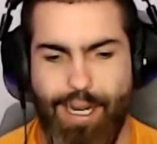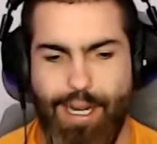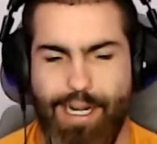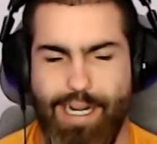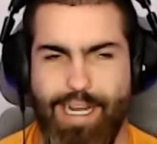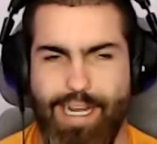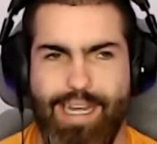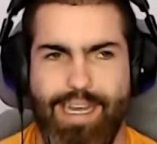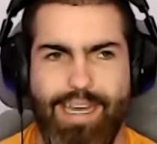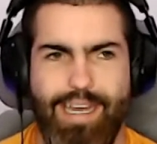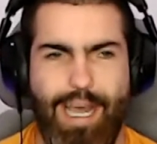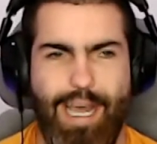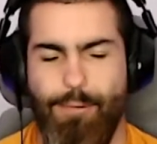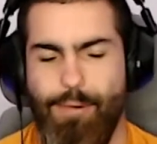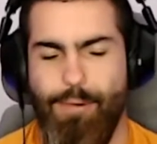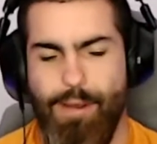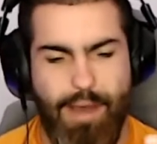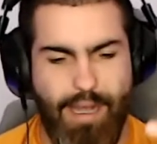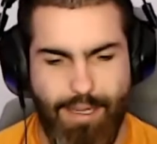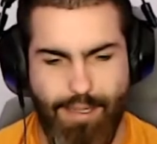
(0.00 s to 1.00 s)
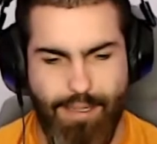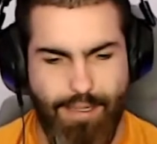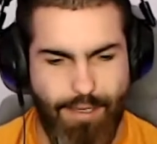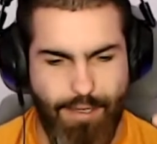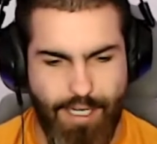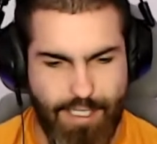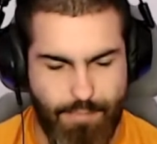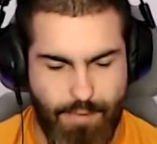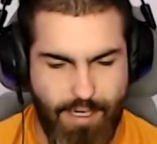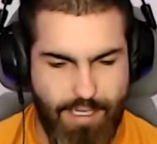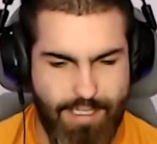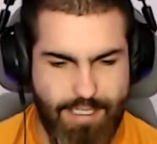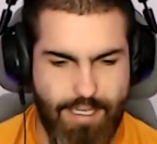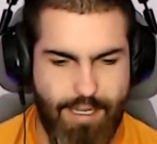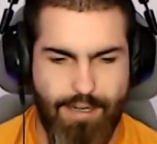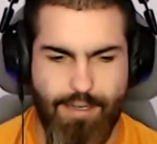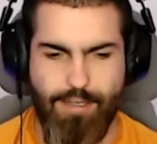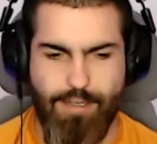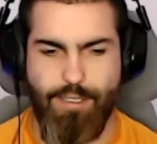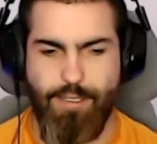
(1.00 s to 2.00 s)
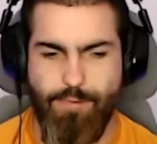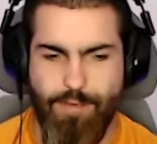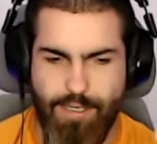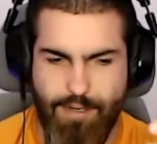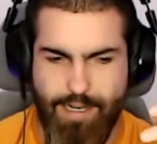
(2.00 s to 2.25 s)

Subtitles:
and you guys probably saw it on Twitter.